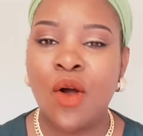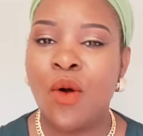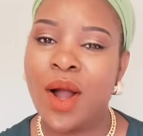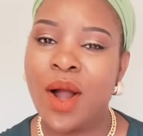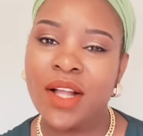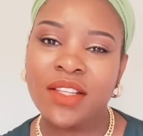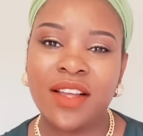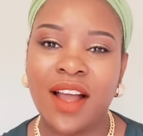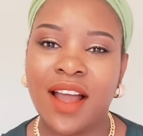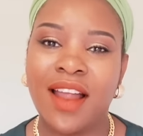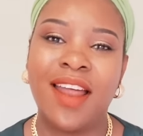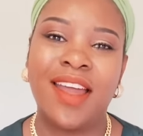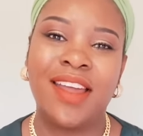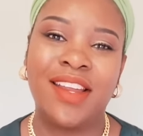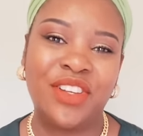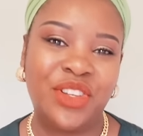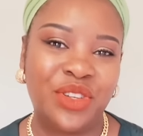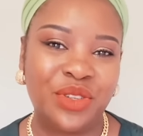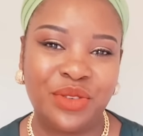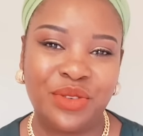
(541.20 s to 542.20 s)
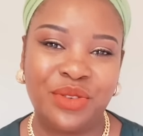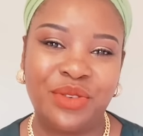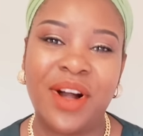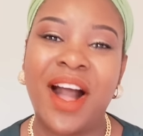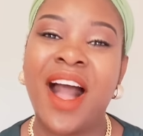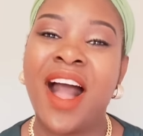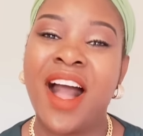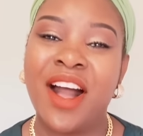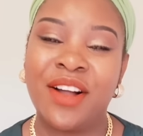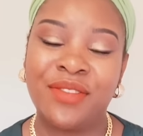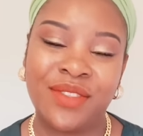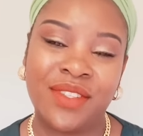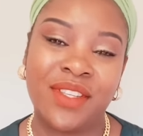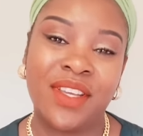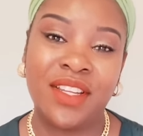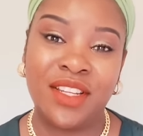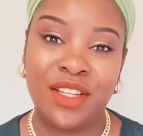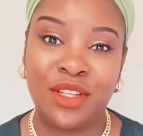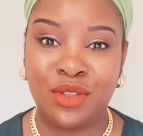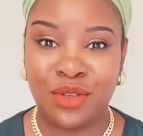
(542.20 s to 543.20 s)
What can I do? I have
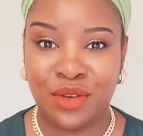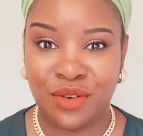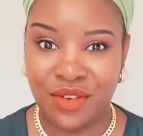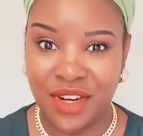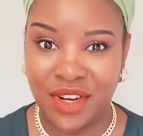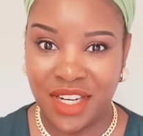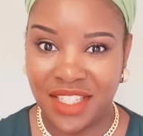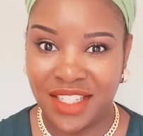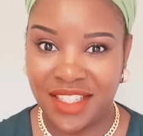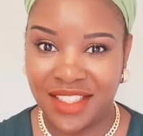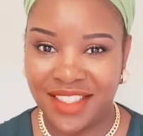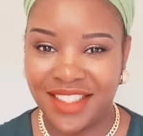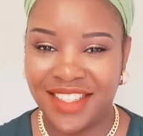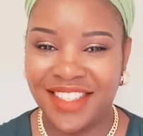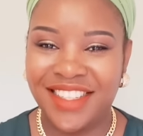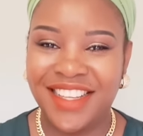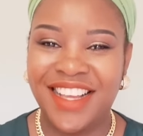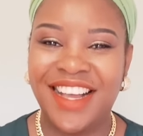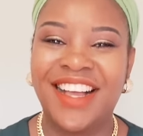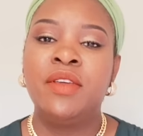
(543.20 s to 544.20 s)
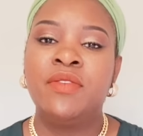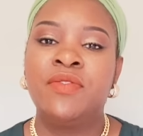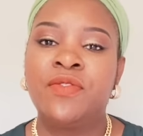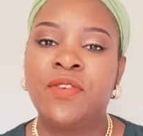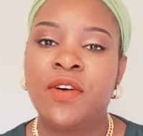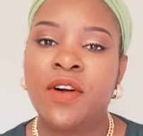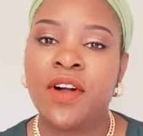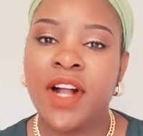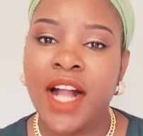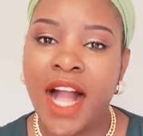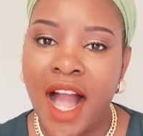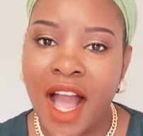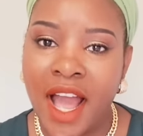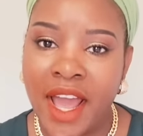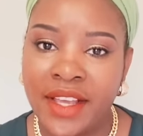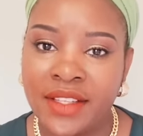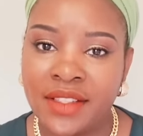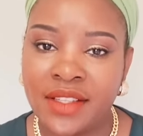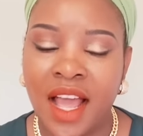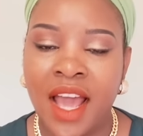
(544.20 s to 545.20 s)
said it already. Before,
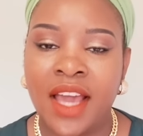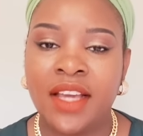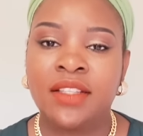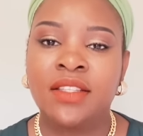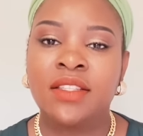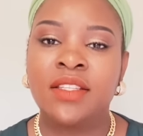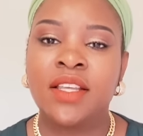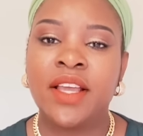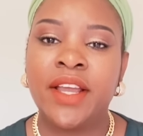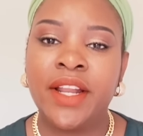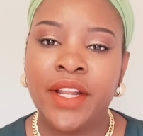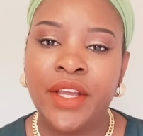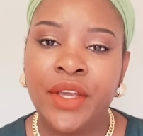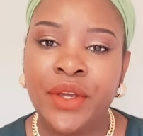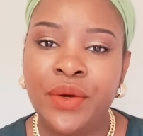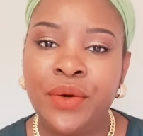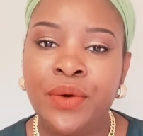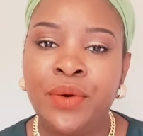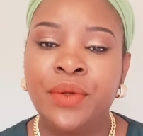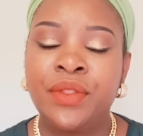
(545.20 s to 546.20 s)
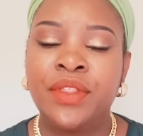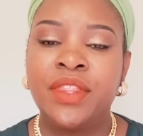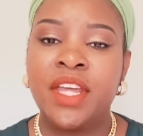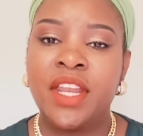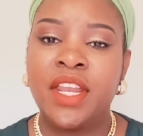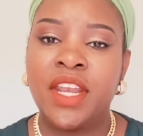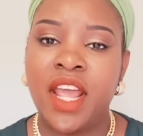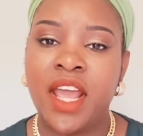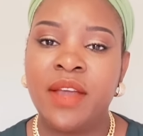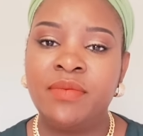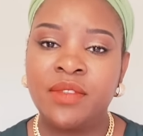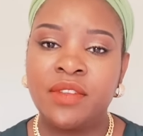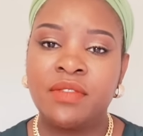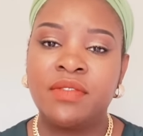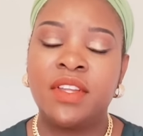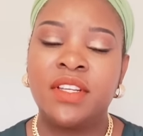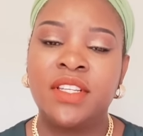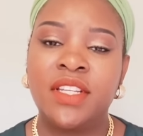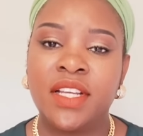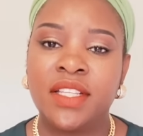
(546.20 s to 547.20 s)
guys, I tell you the names of
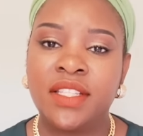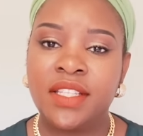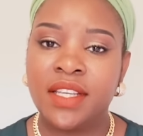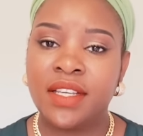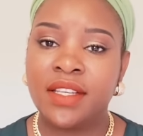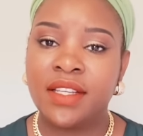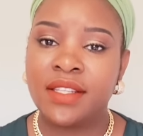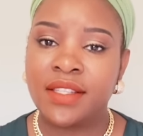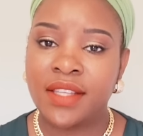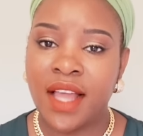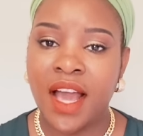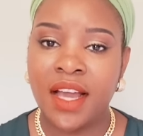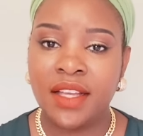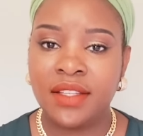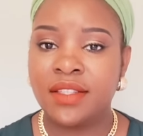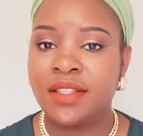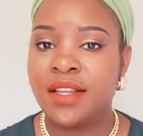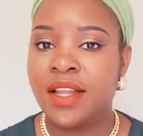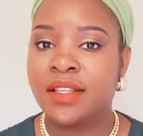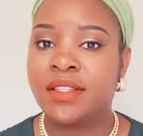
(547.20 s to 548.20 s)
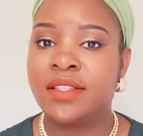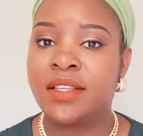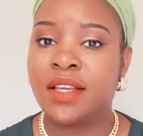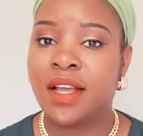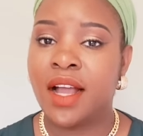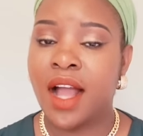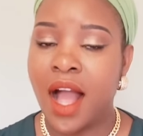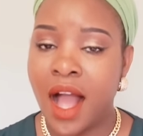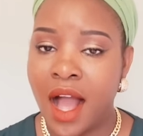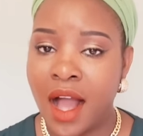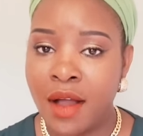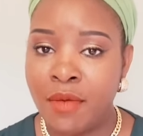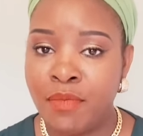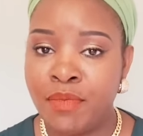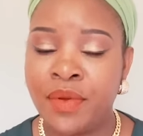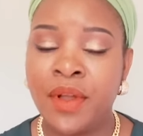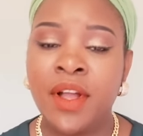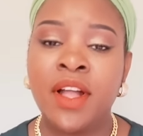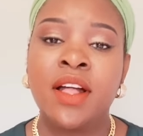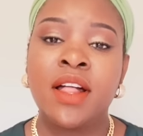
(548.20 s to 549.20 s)
the dating sites, dating
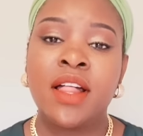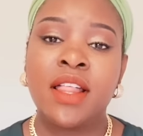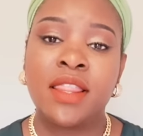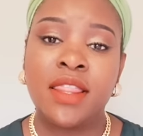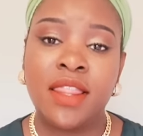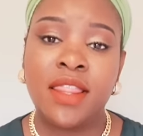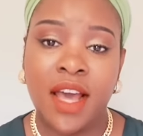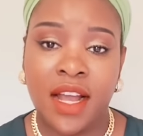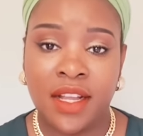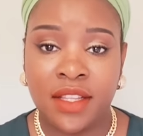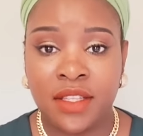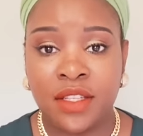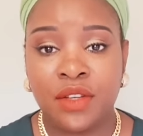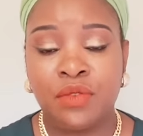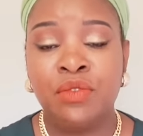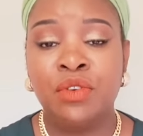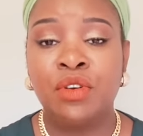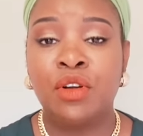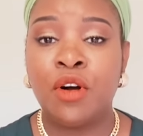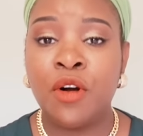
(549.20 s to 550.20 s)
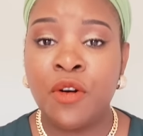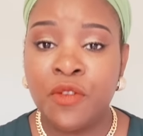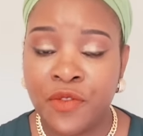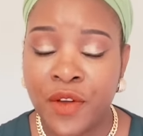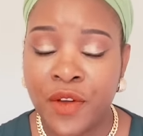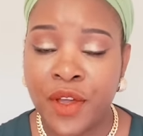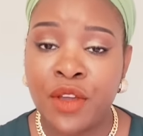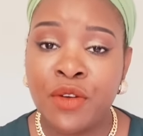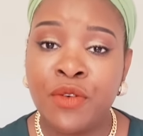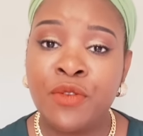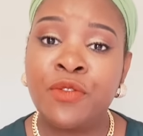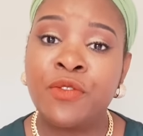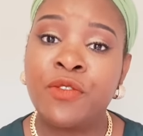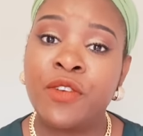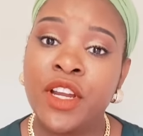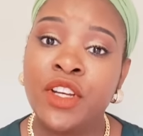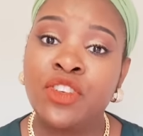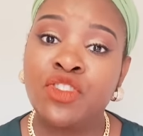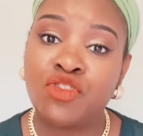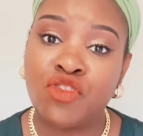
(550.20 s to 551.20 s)
app that will offer you
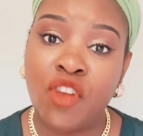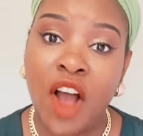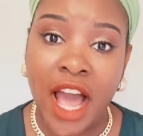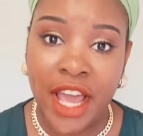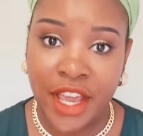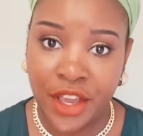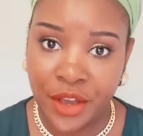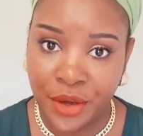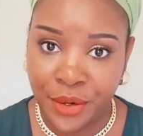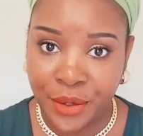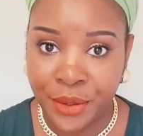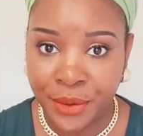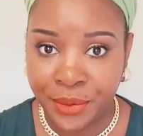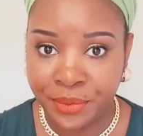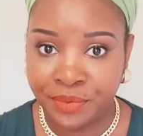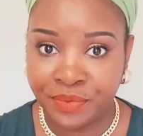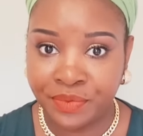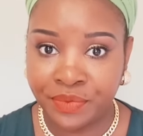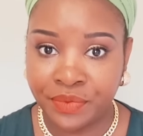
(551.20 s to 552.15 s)
free trial,